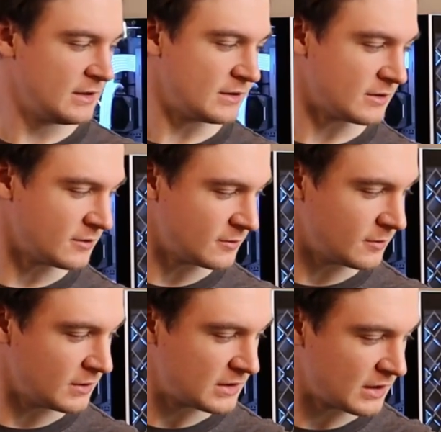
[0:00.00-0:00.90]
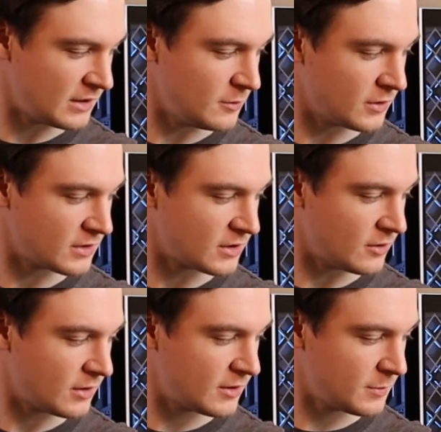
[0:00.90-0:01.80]
So say you want it to
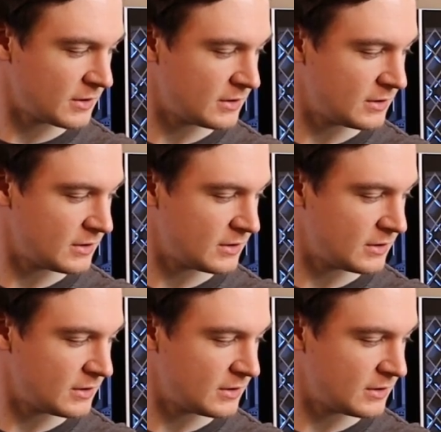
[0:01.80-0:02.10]
go up,